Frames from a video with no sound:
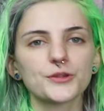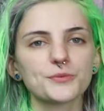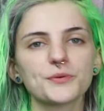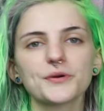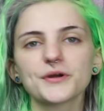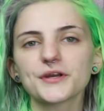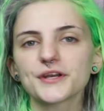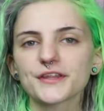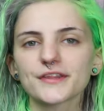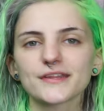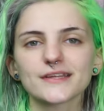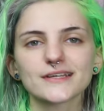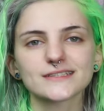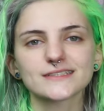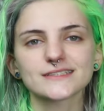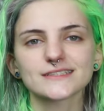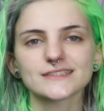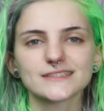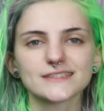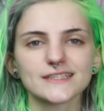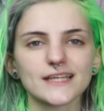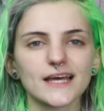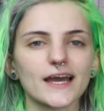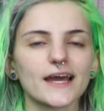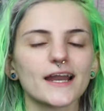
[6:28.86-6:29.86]
The point of this
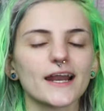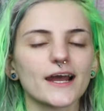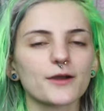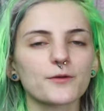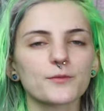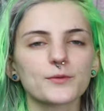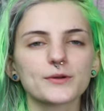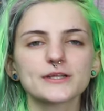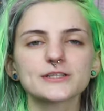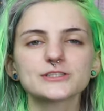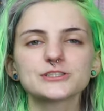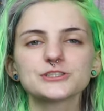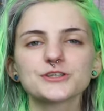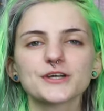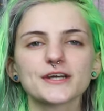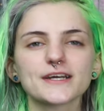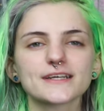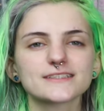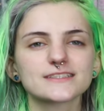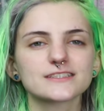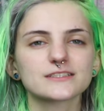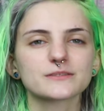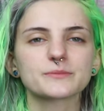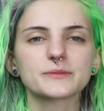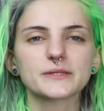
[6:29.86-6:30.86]
is that I wanted you
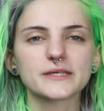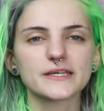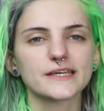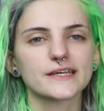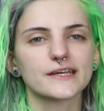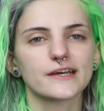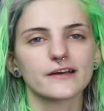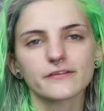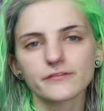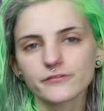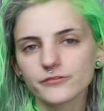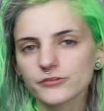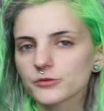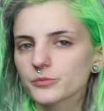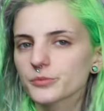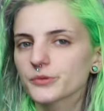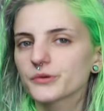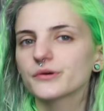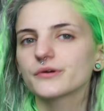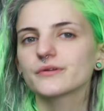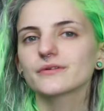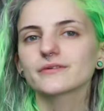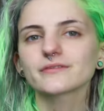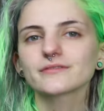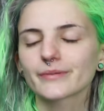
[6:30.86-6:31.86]
guys to be comfortable